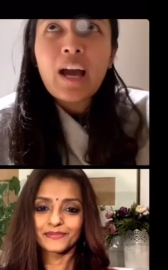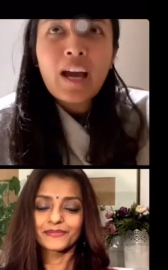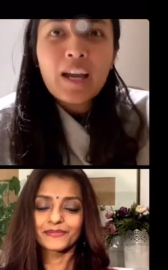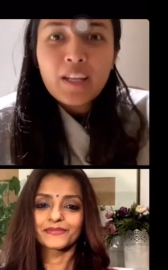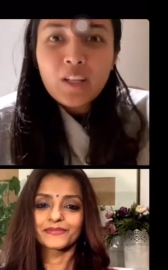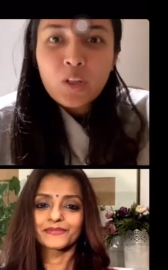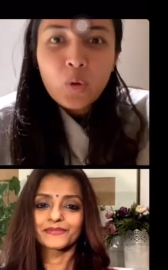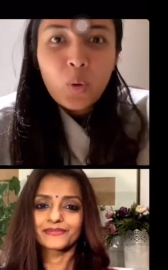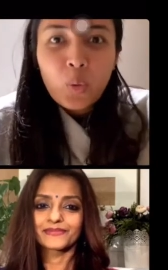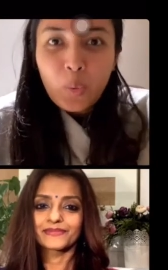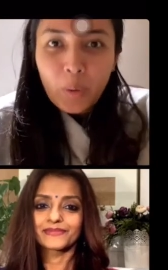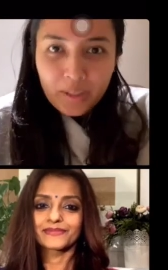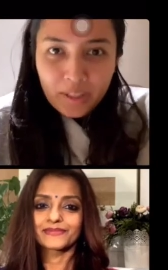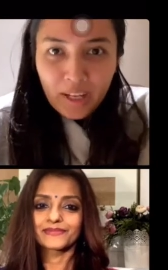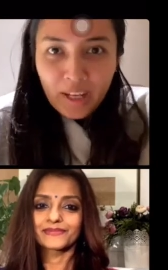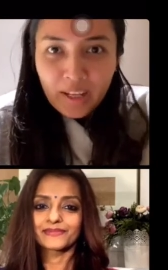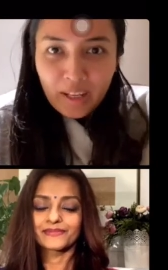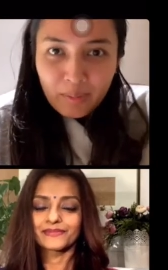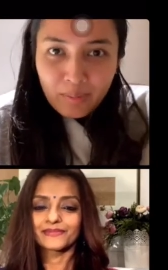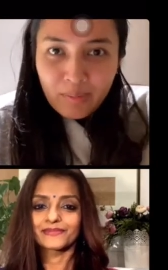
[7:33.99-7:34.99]
Speaker 1: know what I am
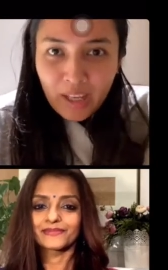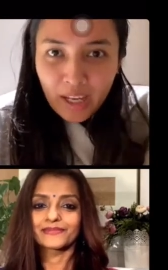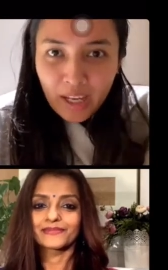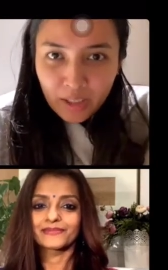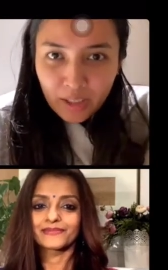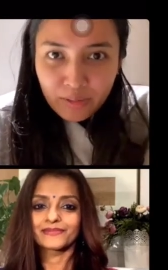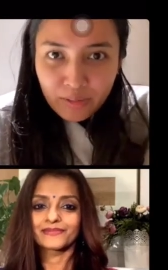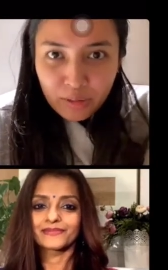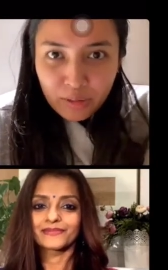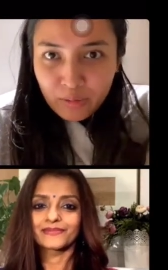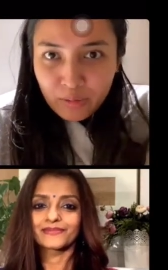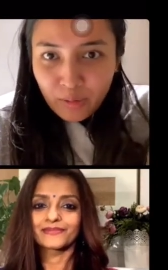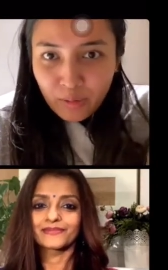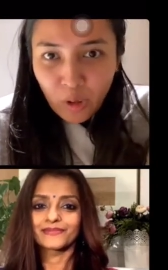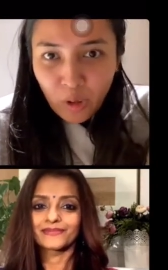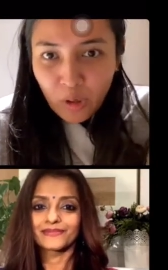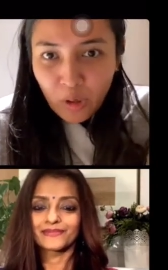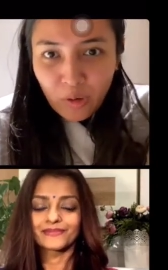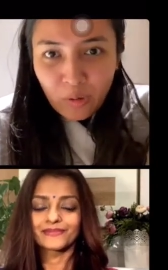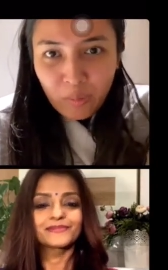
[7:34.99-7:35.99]
thankful for, or
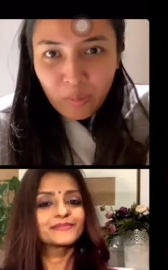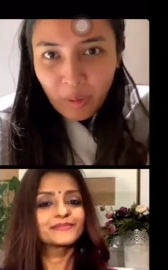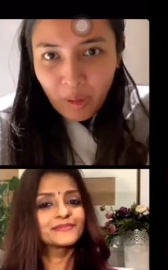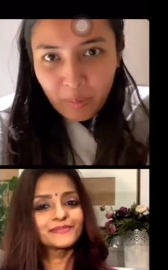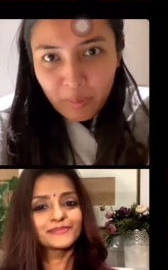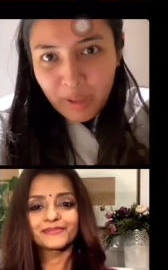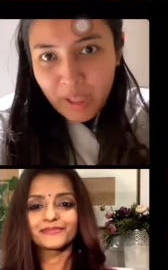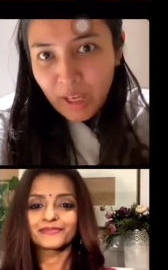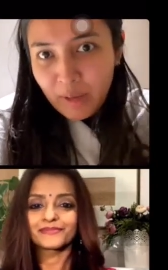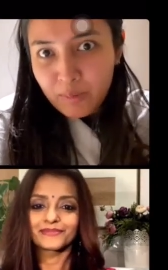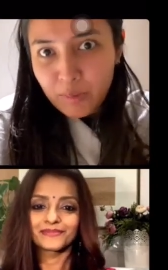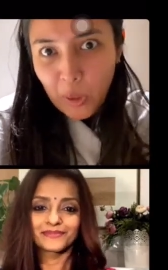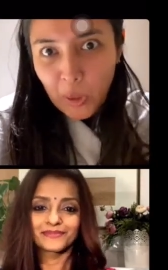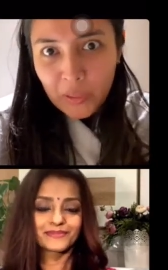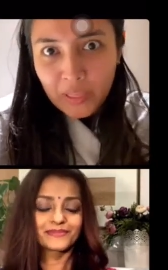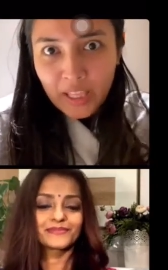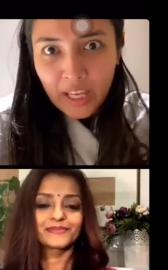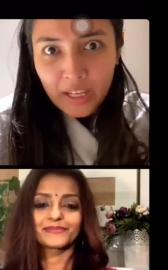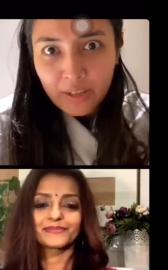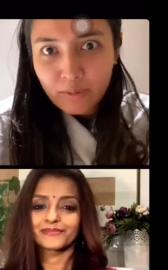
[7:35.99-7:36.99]
maybe I'm not
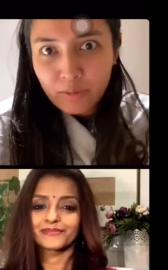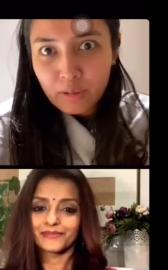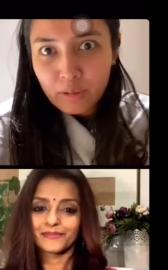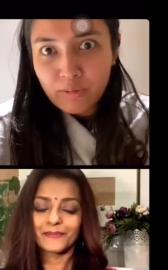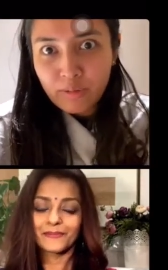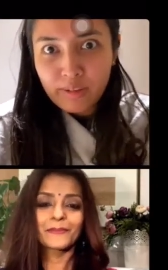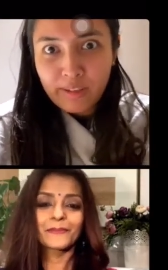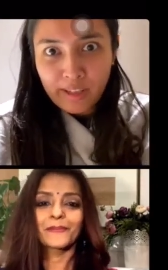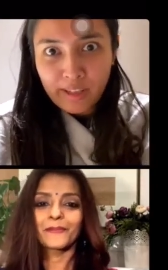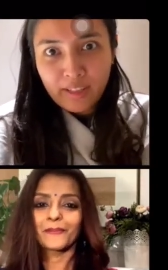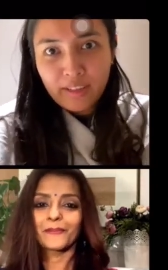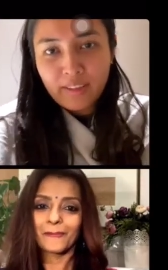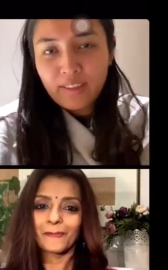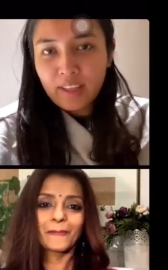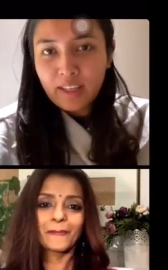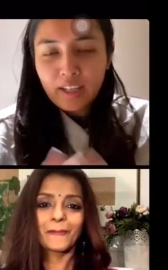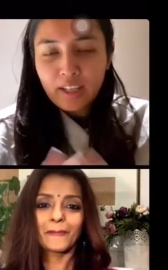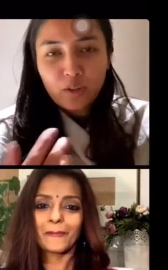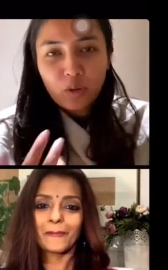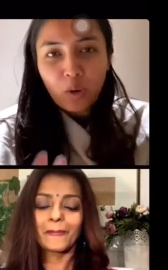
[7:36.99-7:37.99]
thankful for anything at
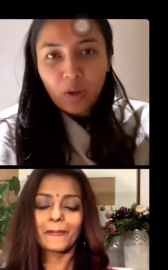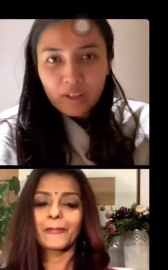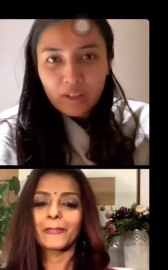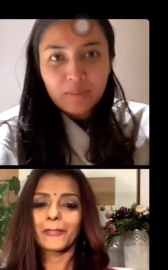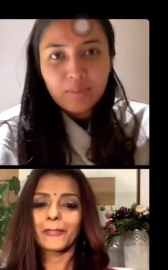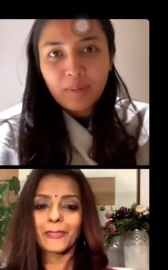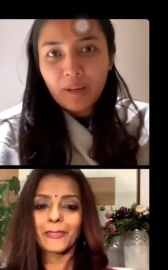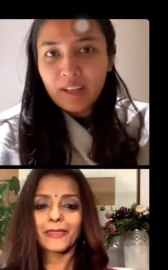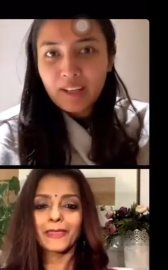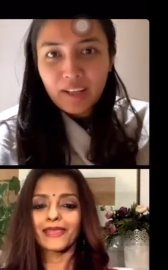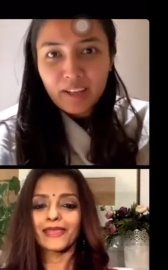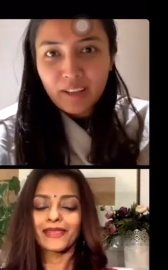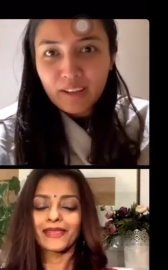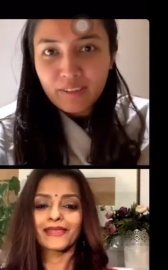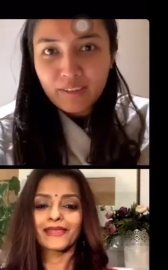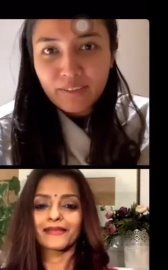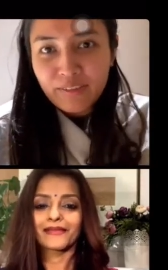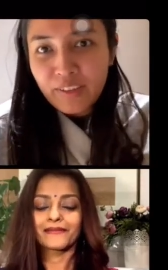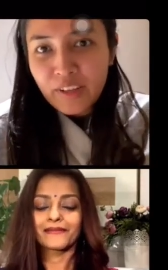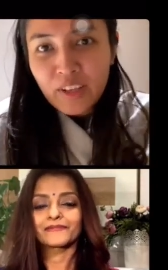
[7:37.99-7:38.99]
all in my life.
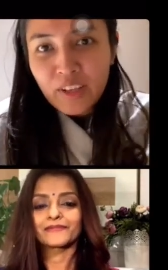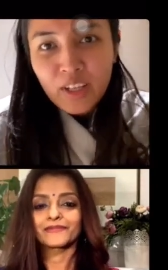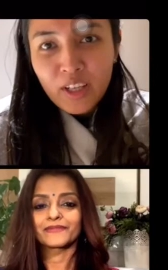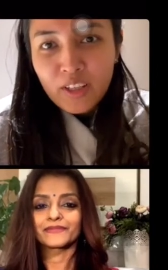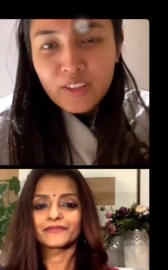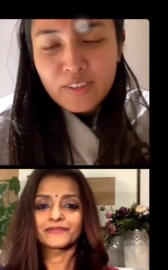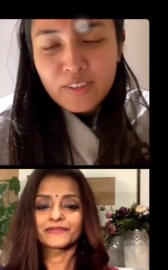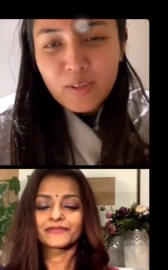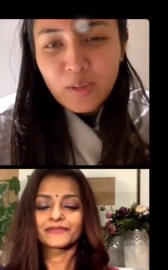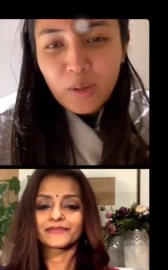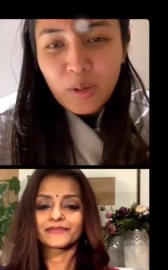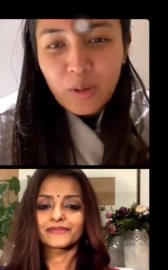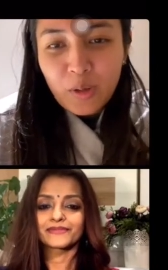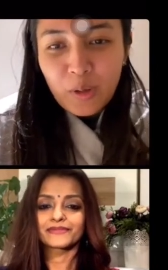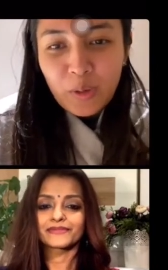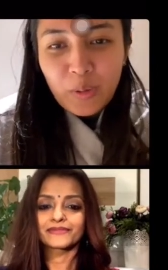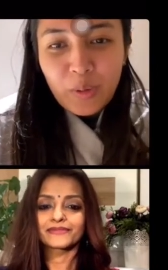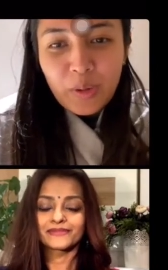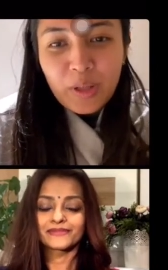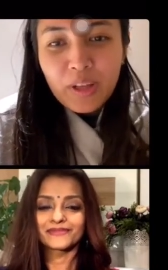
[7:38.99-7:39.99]
So,
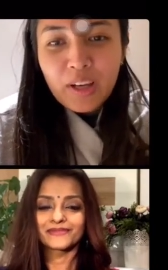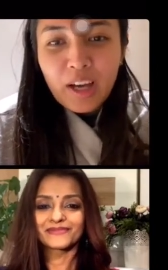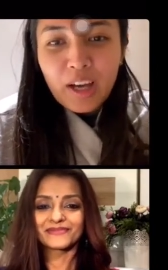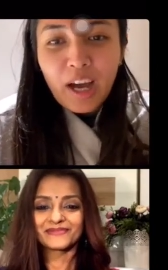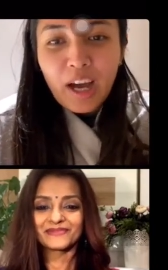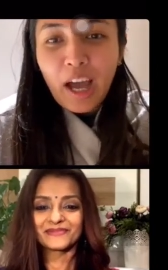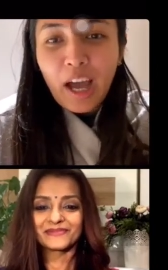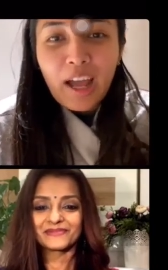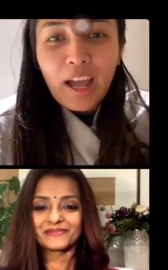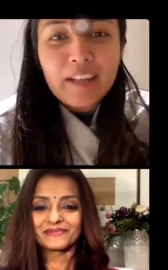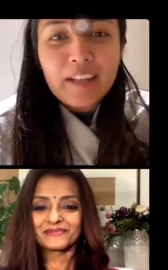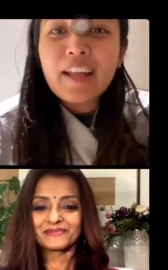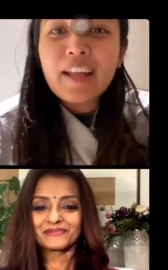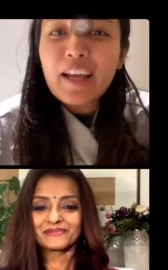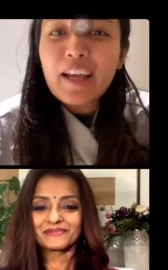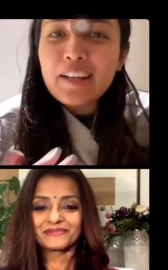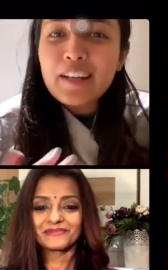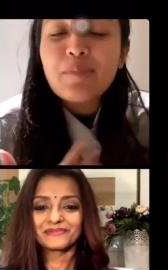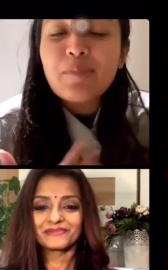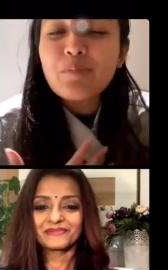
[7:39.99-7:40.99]
and I'm
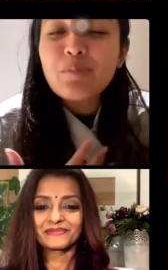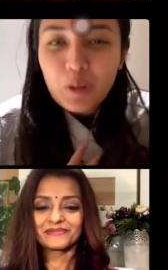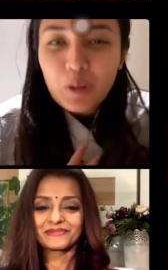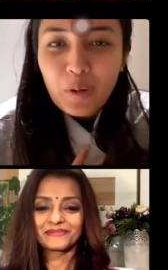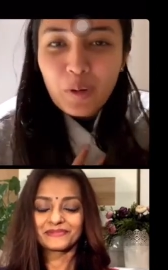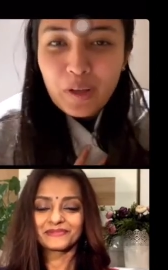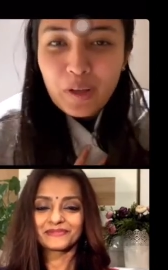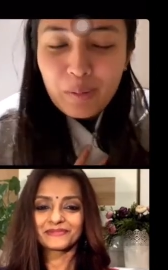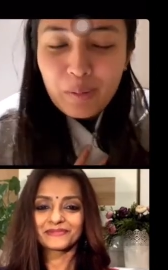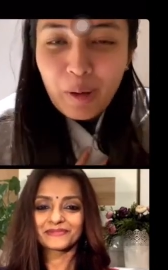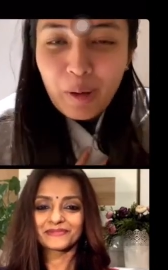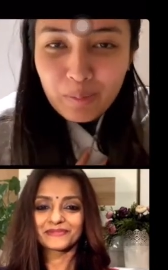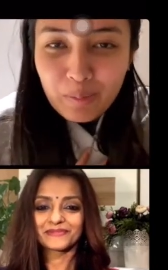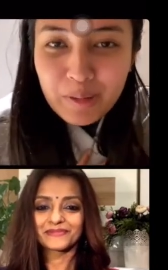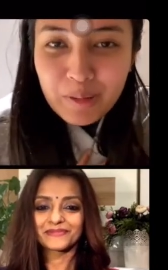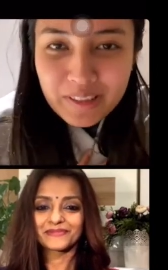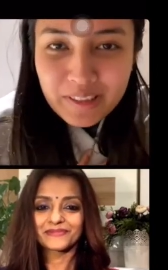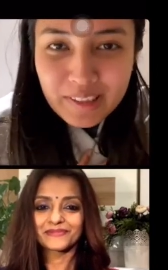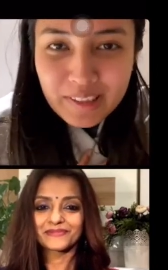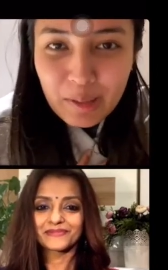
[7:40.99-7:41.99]
not talking about
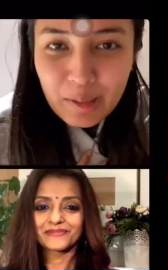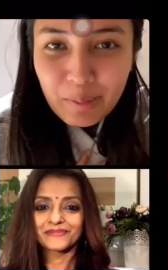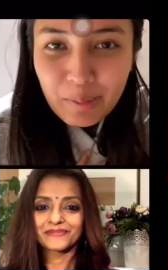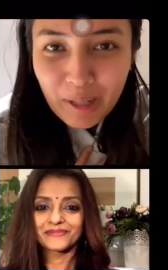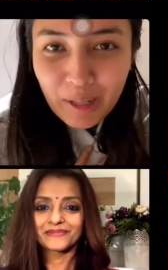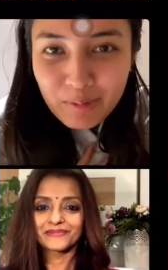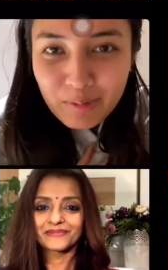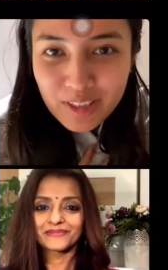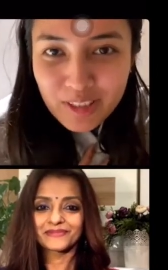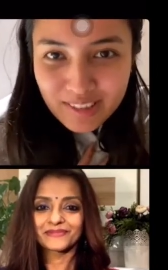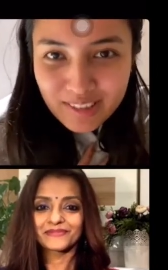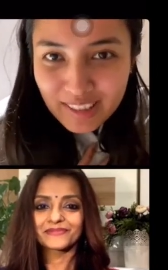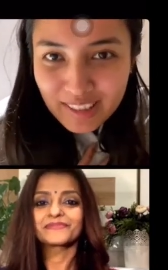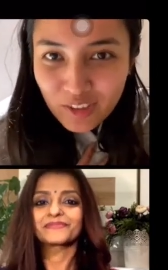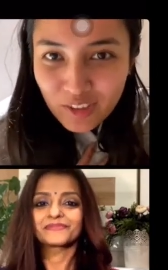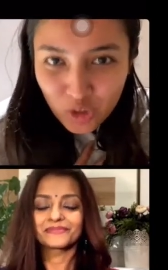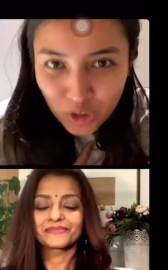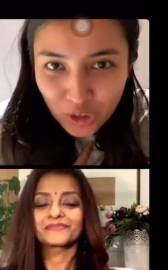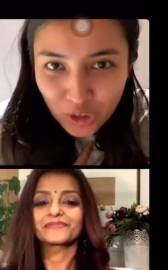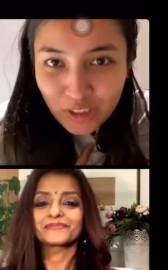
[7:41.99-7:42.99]
personally, but I'm just saying
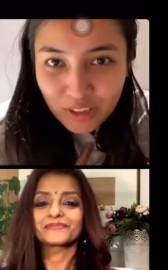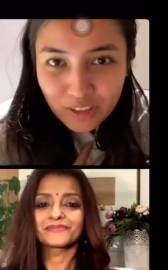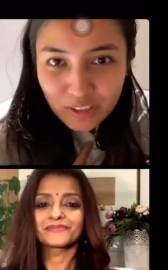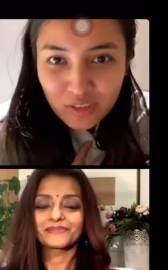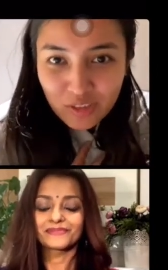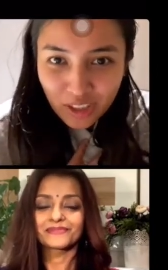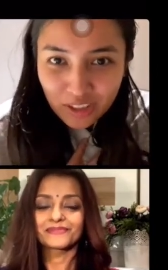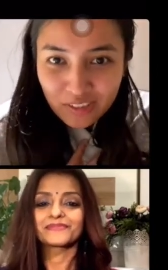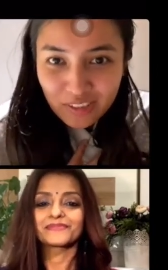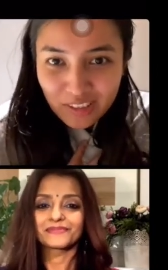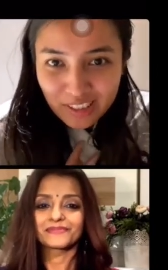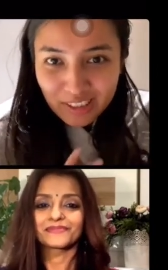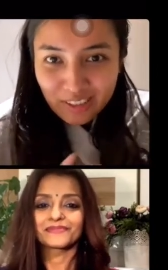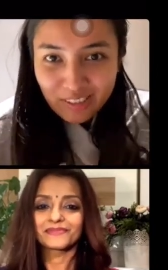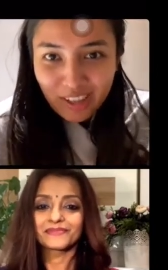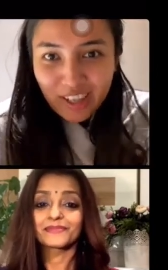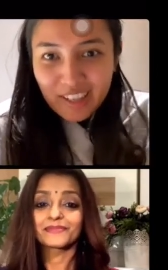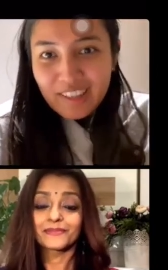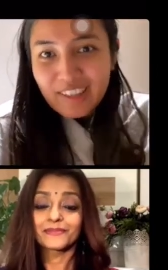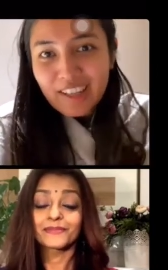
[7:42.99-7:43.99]
generally, right?
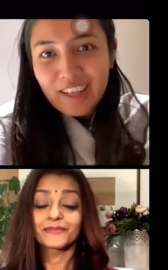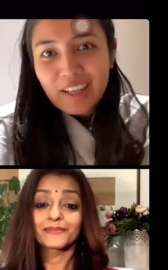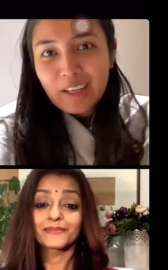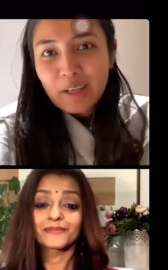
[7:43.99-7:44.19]
Like,